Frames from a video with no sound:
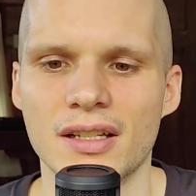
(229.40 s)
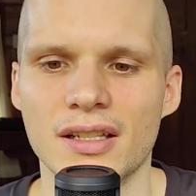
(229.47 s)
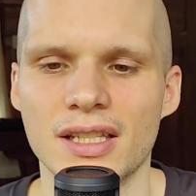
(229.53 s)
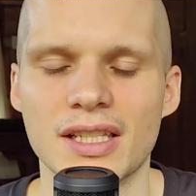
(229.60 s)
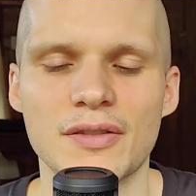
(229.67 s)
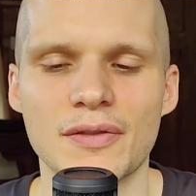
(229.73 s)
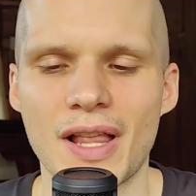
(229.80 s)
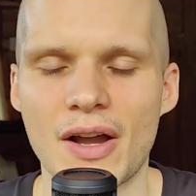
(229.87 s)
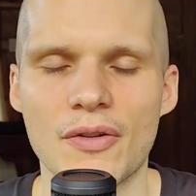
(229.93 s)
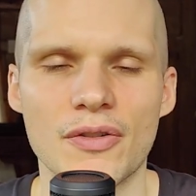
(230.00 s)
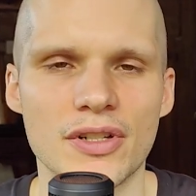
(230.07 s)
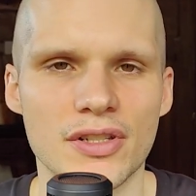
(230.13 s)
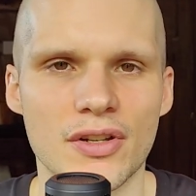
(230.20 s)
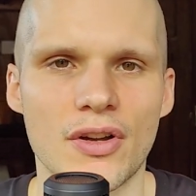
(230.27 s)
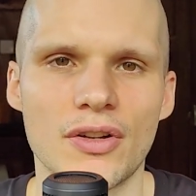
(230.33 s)
This flower
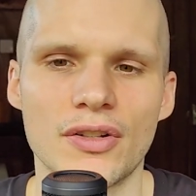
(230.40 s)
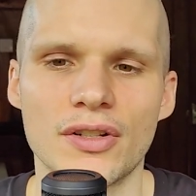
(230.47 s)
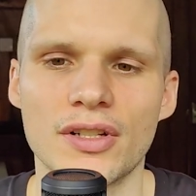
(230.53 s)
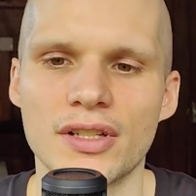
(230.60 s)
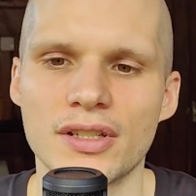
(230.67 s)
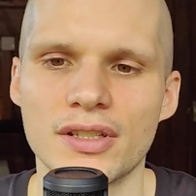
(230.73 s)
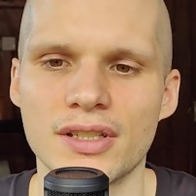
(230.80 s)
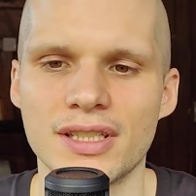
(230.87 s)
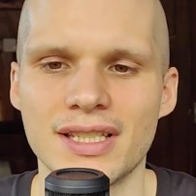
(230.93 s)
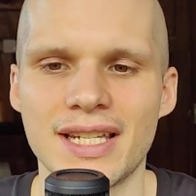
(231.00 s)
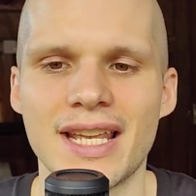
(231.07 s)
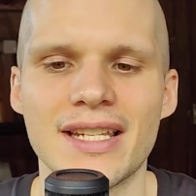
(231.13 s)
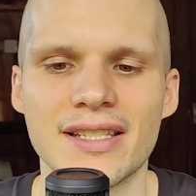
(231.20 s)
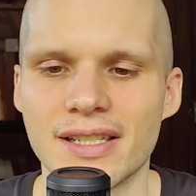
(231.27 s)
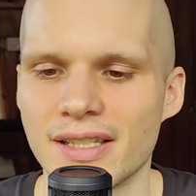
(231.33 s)
is called
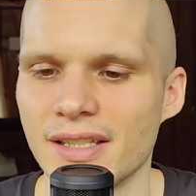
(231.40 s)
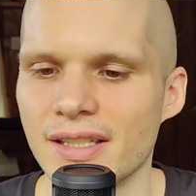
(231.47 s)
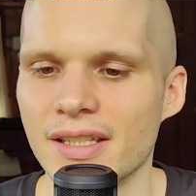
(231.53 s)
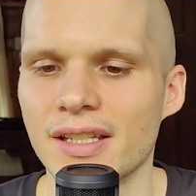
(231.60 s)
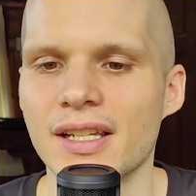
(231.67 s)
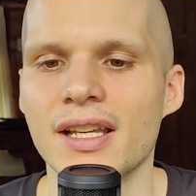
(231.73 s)
daisy.